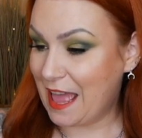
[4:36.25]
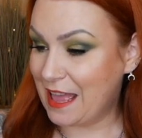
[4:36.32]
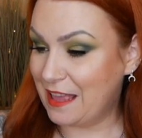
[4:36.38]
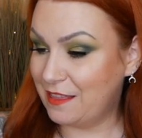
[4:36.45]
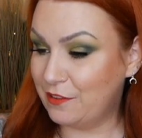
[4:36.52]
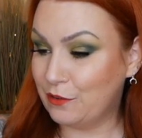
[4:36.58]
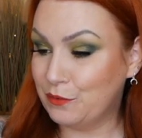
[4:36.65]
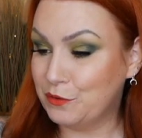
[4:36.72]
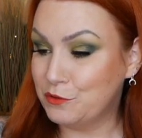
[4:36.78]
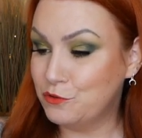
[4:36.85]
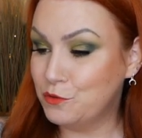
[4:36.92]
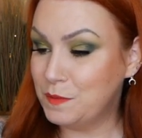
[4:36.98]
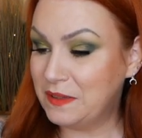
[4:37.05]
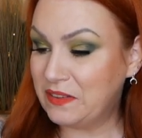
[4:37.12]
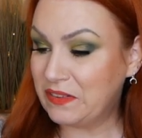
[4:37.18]
and this is for
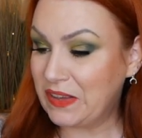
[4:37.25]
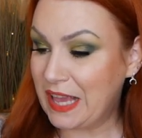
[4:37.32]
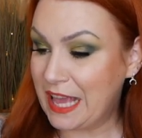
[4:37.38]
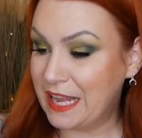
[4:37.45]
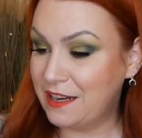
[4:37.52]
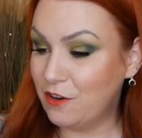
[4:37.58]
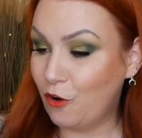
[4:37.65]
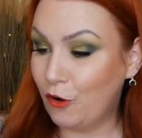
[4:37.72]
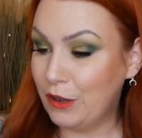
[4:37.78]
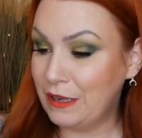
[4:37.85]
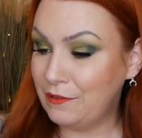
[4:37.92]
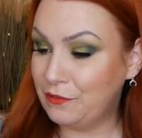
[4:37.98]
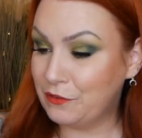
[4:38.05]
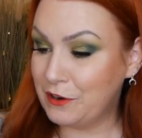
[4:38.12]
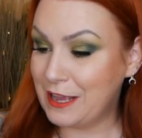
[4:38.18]
normal skin,
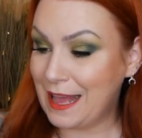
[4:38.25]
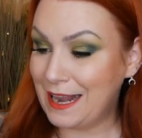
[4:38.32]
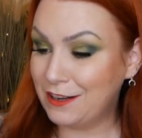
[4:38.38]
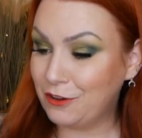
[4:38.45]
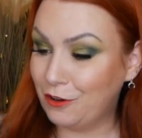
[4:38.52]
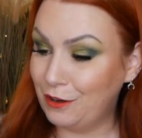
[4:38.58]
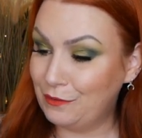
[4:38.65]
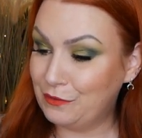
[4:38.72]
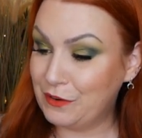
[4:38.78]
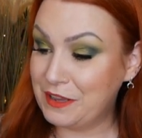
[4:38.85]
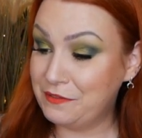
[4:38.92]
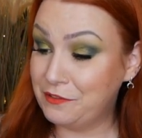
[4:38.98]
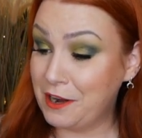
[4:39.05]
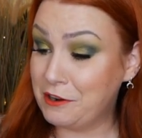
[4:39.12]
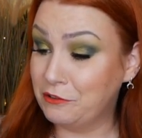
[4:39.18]
oil-free,
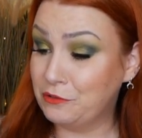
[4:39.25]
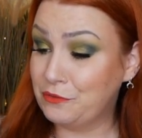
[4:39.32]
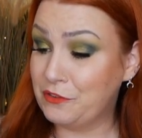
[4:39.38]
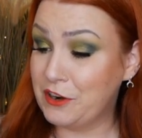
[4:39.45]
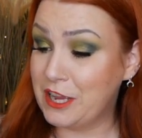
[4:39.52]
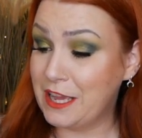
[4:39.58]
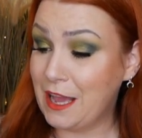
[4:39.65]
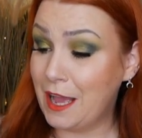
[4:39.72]
alcohol-free, fragrance-free,